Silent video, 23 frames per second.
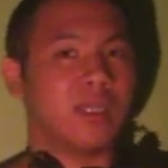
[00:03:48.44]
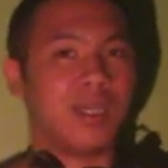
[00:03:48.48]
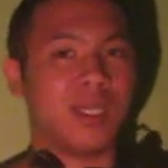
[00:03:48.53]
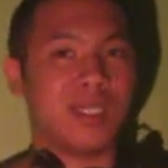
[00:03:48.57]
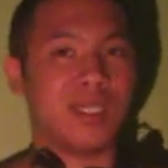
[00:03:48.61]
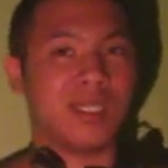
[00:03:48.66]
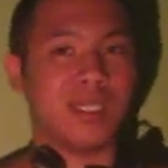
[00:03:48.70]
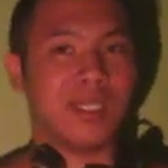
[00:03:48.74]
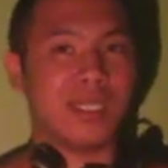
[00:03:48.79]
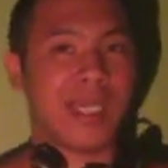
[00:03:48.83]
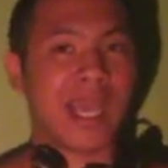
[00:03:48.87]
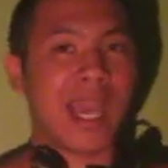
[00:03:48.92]

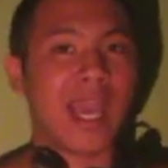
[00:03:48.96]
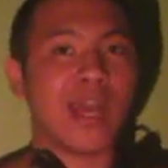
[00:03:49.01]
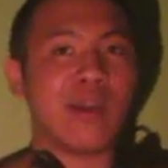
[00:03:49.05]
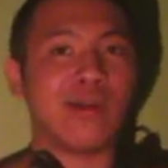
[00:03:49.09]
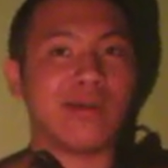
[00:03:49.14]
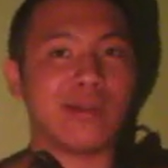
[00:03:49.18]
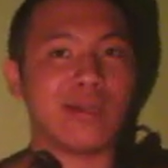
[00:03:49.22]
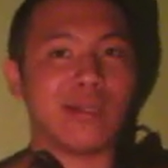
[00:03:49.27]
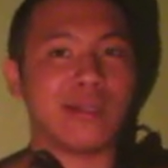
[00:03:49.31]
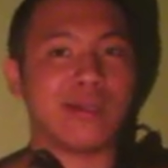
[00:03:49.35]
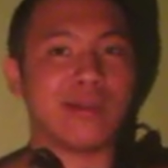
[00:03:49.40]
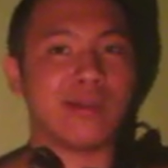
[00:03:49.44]
and
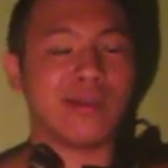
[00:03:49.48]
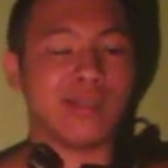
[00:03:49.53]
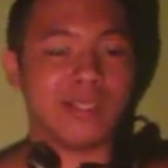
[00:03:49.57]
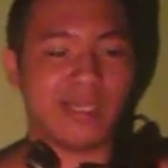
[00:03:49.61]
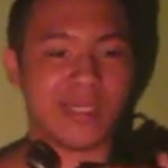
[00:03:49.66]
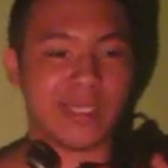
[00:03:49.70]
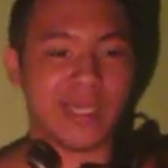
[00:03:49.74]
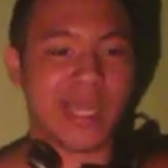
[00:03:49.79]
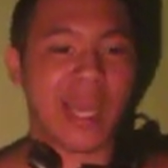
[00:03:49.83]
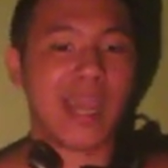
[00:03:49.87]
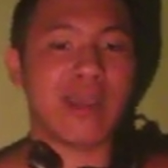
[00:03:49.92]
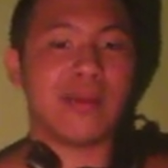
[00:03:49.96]
down
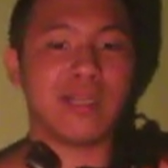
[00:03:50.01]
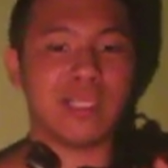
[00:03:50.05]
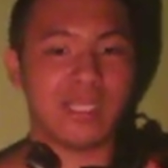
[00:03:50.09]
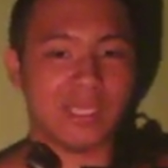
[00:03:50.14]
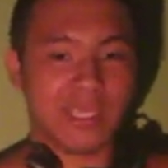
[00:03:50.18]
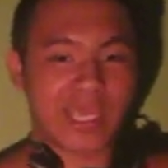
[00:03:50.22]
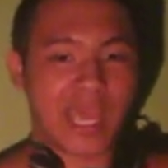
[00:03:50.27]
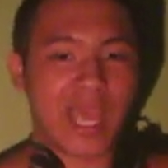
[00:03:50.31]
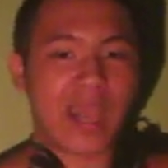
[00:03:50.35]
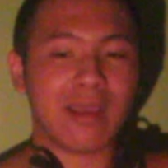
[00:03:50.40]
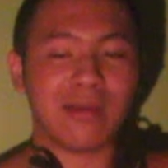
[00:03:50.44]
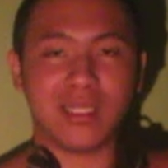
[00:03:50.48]
and down
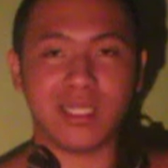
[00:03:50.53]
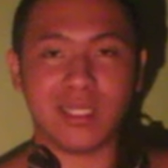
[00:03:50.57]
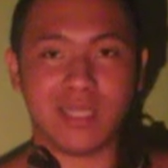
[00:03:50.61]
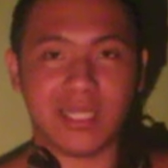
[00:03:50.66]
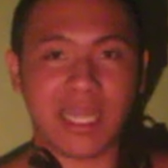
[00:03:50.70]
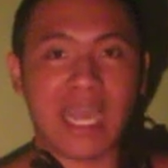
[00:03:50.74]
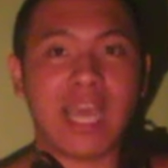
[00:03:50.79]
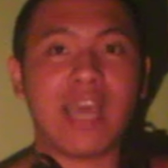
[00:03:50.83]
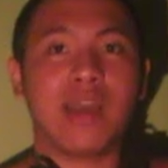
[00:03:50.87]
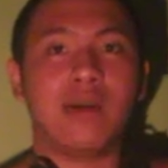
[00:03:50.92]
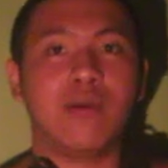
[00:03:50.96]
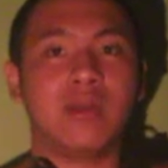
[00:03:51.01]
and down and
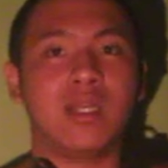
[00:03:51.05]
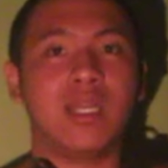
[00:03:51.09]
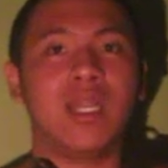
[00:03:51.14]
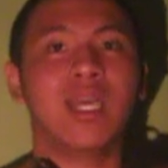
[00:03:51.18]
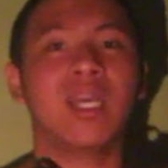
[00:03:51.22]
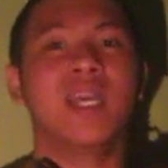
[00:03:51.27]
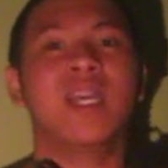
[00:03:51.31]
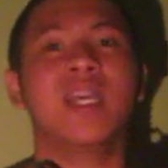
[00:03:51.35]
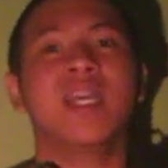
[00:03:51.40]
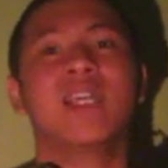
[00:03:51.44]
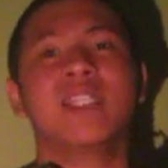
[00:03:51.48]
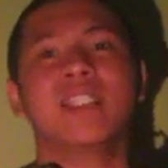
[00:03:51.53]
down.
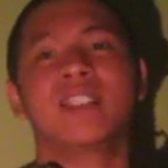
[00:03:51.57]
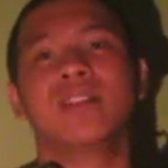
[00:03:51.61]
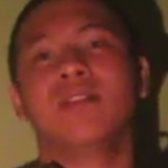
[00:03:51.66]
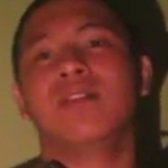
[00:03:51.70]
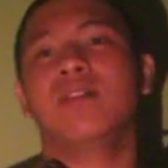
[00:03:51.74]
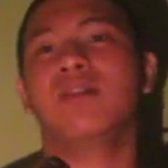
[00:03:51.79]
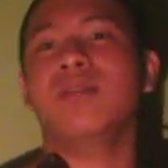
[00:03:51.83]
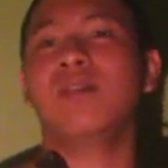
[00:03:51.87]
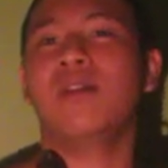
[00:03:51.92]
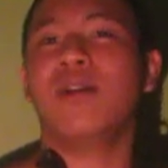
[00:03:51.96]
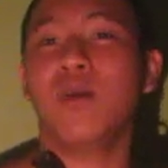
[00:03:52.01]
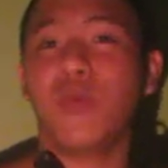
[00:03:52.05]

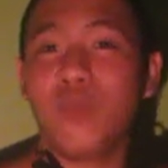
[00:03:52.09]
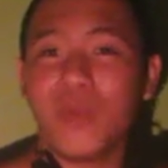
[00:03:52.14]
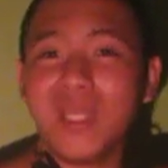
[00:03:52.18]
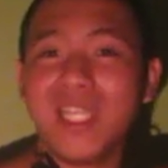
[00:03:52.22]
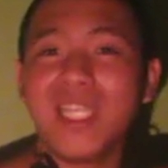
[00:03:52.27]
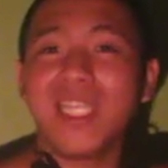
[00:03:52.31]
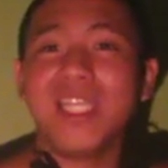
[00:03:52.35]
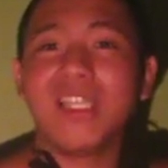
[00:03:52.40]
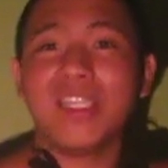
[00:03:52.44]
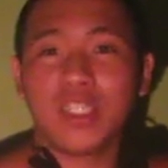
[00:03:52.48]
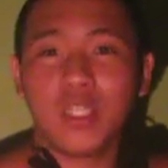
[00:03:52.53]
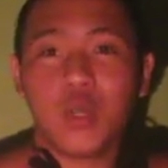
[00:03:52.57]
So
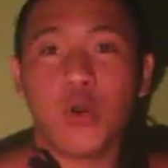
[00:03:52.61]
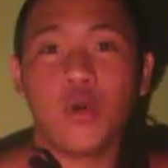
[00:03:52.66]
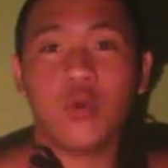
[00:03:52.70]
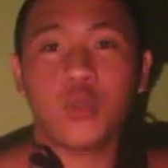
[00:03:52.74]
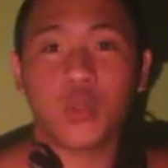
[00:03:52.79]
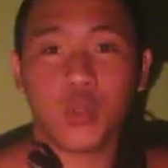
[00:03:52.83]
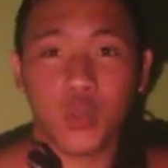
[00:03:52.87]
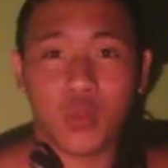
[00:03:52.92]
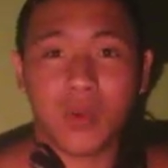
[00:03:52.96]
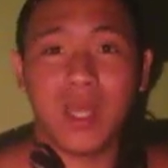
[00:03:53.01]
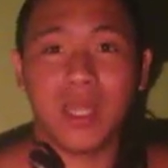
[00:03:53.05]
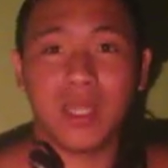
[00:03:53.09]
we
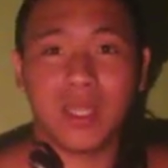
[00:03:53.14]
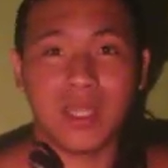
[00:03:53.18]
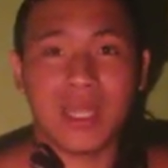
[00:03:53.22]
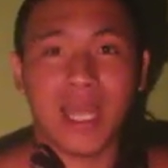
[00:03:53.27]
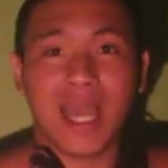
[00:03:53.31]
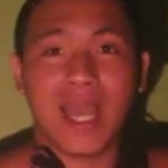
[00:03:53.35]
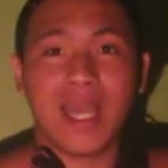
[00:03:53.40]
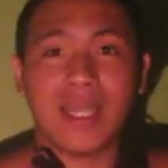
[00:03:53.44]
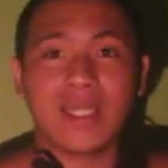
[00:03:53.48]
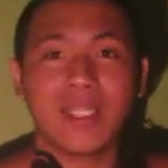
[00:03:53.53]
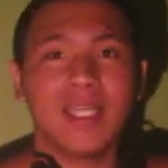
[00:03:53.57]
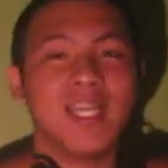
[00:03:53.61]
don't want
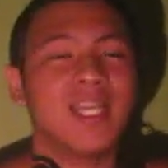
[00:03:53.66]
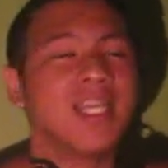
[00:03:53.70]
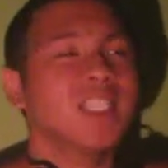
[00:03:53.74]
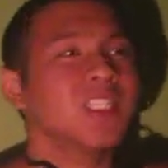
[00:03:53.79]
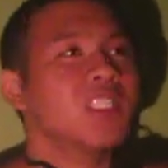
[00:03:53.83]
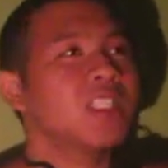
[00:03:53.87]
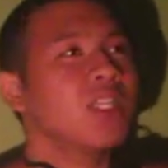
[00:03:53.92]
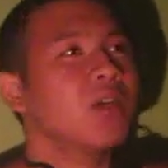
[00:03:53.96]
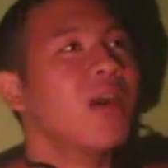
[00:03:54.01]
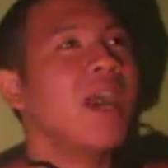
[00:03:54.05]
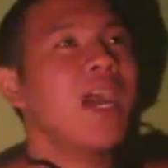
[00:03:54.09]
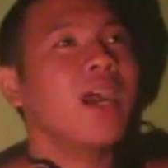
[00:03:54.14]
that.
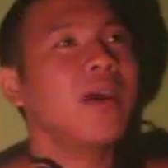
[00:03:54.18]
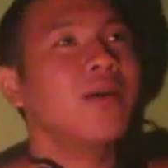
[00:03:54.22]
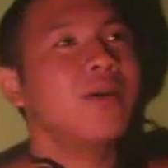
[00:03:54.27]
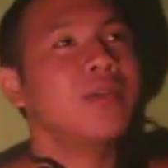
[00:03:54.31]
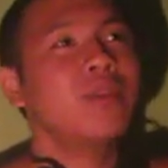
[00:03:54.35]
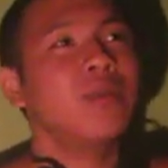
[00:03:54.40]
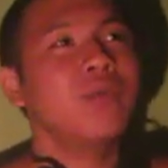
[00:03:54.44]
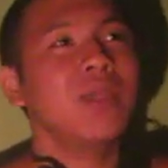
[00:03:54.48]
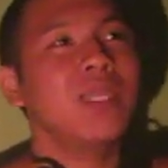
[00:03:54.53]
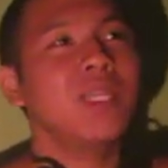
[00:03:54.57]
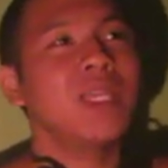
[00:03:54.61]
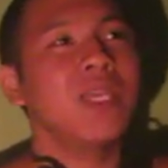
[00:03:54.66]
So how
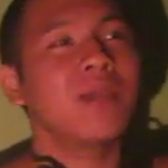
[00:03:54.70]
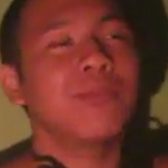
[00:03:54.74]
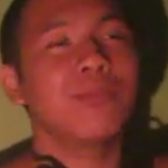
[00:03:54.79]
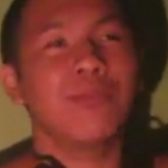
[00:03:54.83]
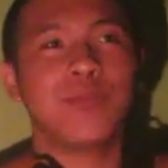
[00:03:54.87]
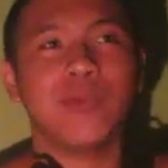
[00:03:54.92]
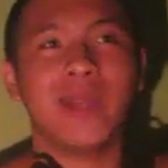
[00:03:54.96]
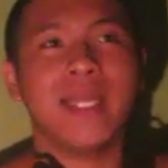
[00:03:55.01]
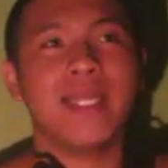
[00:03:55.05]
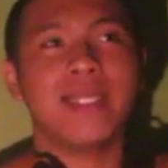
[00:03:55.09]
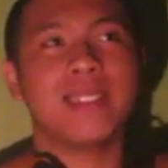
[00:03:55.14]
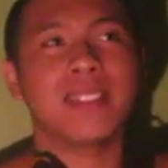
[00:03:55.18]
do we
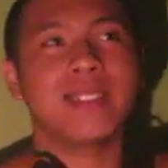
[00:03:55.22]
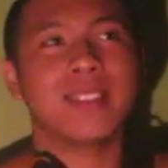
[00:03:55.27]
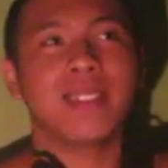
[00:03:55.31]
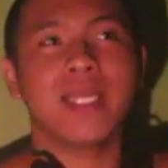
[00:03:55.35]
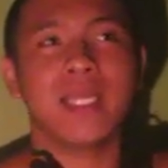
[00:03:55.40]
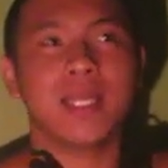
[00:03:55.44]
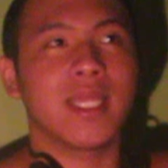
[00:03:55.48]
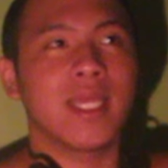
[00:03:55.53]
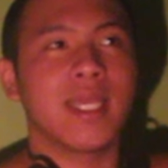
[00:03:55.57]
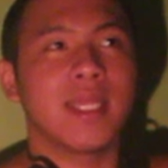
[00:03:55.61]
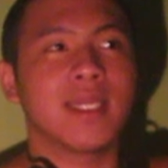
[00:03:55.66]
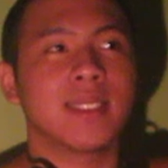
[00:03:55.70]
embrace the
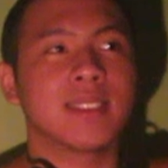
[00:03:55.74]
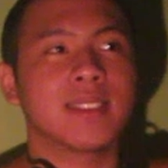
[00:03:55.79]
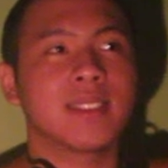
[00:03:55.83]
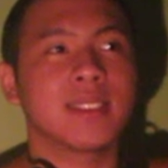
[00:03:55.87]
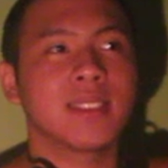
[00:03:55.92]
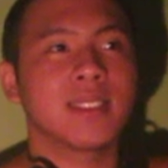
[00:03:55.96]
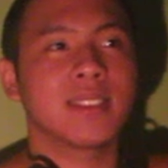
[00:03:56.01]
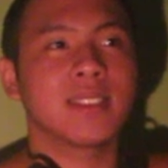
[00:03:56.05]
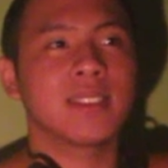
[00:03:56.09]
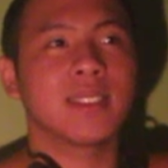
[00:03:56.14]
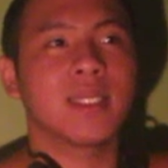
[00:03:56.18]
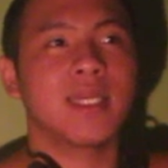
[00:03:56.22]

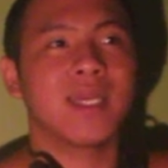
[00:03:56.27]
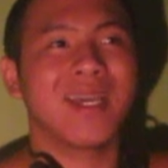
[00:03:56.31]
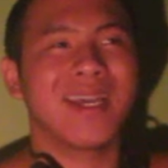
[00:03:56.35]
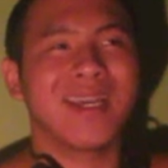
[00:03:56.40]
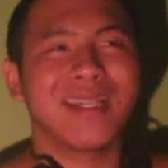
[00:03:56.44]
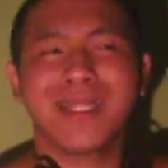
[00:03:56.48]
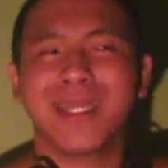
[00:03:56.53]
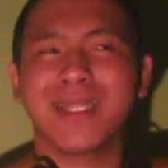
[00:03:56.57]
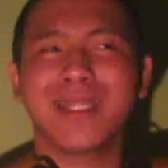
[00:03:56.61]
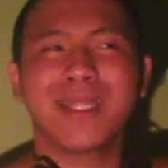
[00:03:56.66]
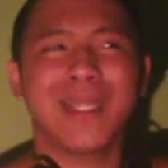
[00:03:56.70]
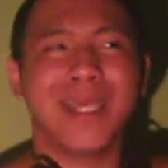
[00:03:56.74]
things
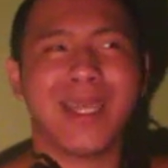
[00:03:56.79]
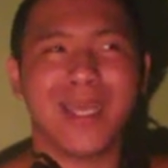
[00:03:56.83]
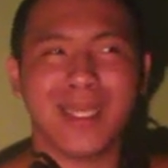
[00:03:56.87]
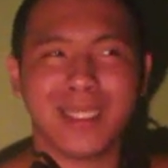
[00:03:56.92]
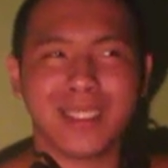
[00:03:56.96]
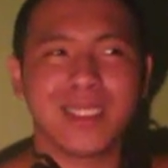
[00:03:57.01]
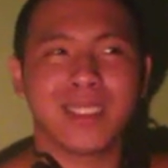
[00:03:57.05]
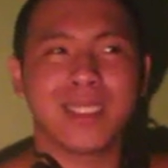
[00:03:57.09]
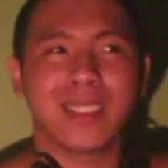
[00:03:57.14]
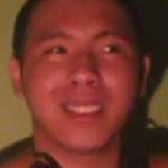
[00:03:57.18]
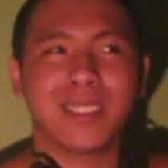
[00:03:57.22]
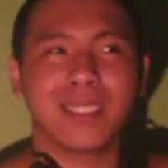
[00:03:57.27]
that
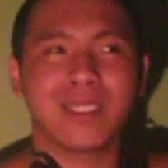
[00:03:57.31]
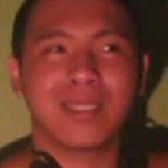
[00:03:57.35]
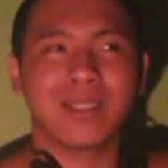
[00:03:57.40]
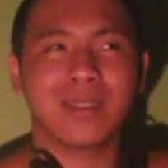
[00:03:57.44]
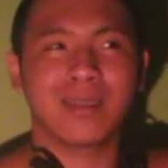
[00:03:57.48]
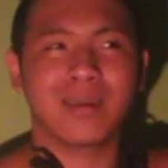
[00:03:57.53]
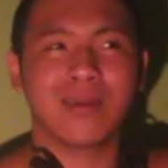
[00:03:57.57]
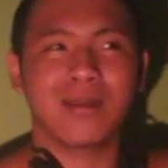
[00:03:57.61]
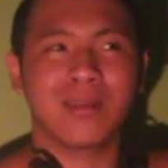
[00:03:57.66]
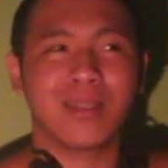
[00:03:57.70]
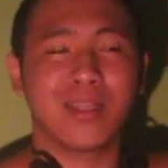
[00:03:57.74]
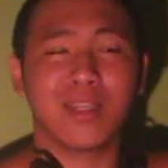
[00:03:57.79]
isn't
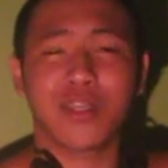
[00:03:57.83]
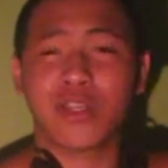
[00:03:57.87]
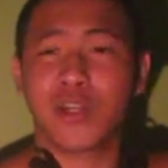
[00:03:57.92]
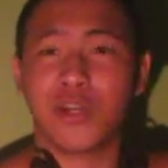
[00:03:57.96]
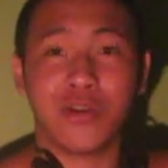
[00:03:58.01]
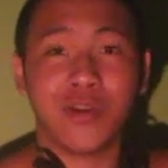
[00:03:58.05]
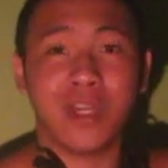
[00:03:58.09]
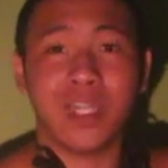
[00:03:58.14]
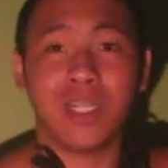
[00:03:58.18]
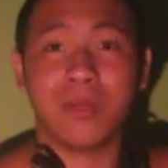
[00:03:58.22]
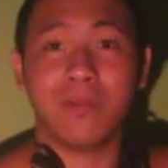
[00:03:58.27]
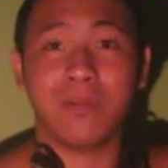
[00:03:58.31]
the
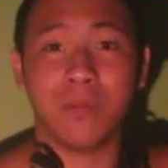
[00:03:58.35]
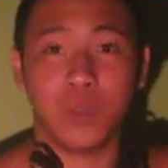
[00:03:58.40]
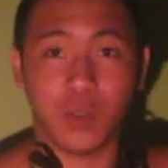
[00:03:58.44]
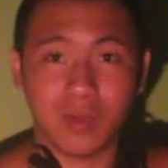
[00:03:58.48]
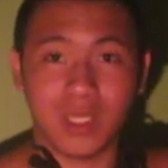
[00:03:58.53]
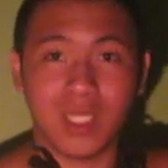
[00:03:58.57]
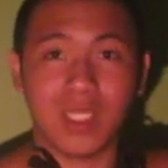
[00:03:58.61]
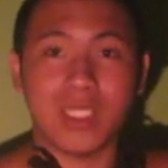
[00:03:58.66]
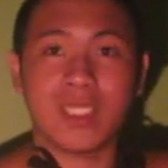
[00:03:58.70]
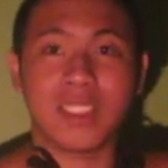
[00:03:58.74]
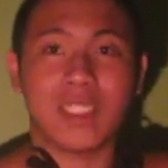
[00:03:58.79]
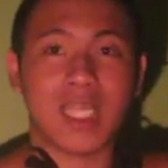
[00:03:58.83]
current
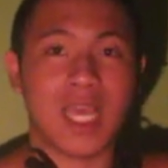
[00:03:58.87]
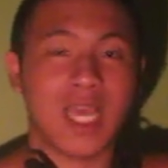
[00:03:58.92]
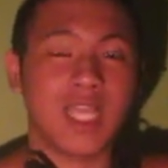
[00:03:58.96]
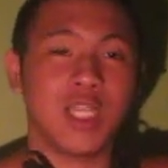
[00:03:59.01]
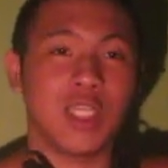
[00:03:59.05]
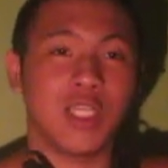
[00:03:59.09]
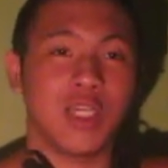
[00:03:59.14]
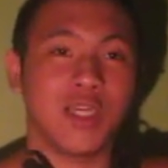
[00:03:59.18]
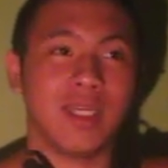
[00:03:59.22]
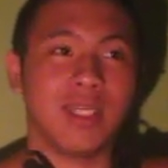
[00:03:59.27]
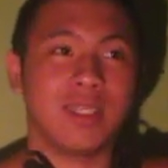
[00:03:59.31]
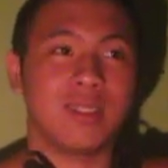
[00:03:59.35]
beauty
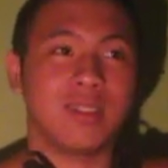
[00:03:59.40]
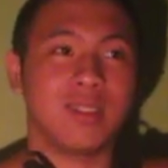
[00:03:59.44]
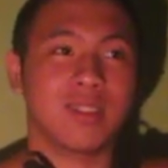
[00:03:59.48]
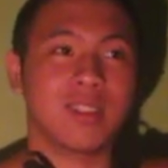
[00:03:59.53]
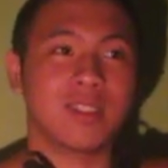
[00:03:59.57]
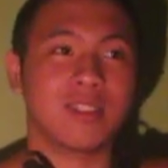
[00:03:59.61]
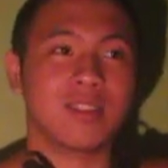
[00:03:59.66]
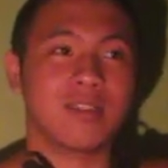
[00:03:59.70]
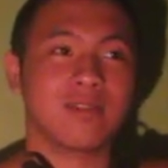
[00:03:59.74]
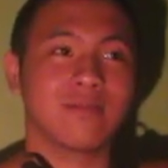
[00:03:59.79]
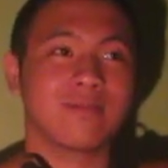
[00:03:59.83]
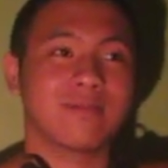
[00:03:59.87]

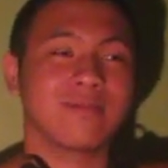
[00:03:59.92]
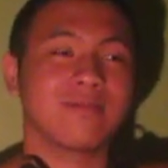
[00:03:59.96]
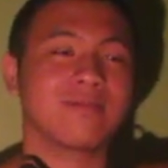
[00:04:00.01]
standards?